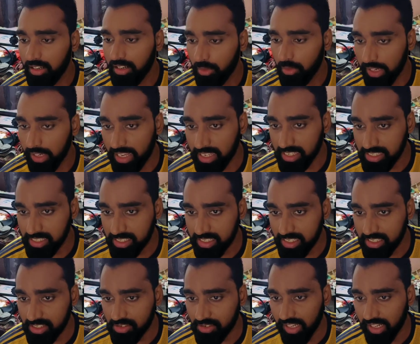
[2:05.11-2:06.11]
Well, yes,
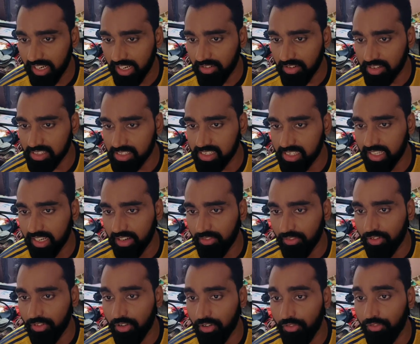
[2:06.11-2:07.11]
it's really interesting
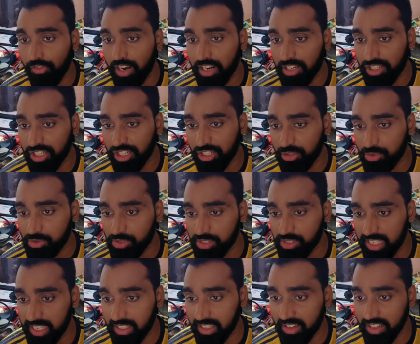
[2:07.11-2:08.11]
and refreshing to
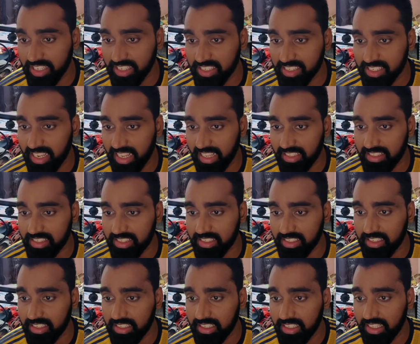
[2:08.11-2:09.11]
see Reiss Nelson